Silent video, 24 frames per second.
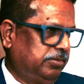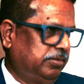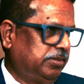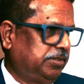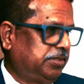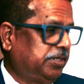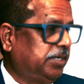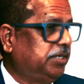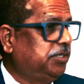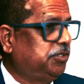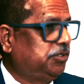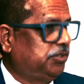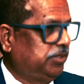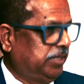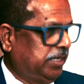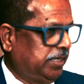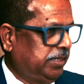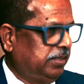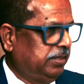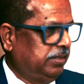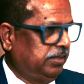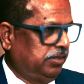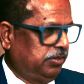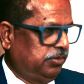tradition
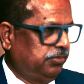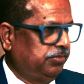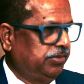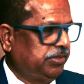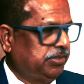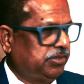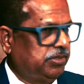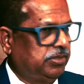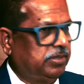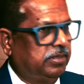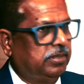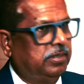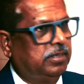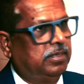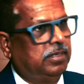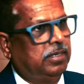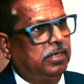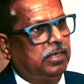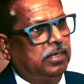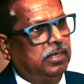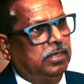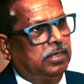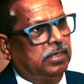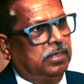and innovation.
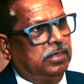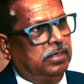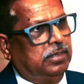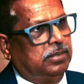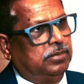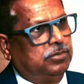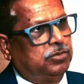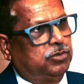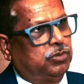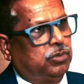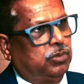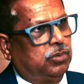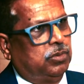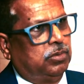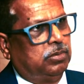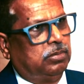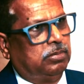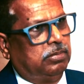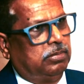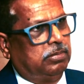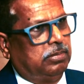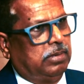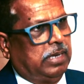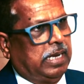So
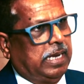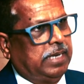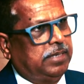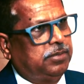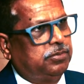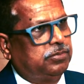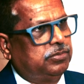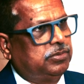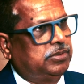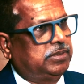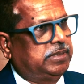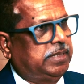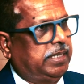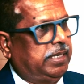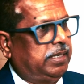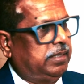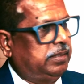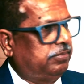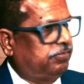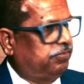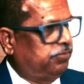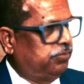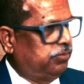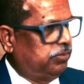I don't say
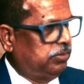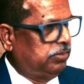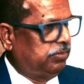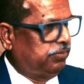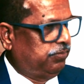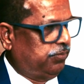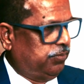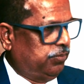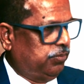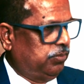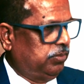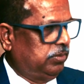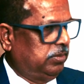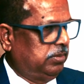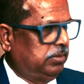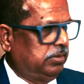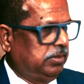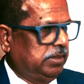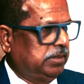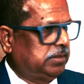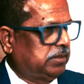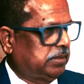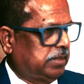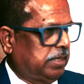the phone
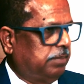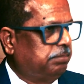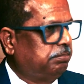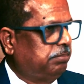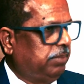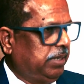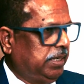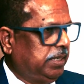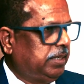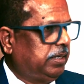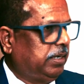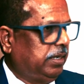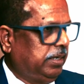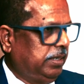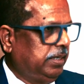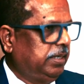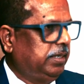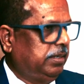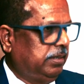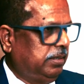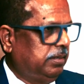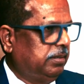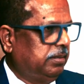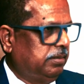is
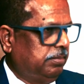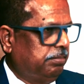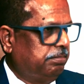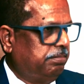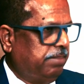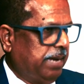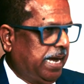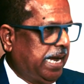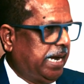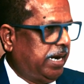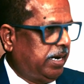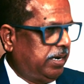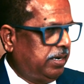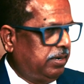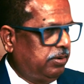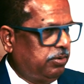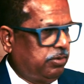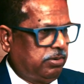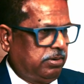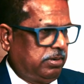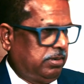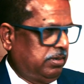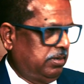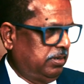completely bad
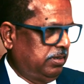or,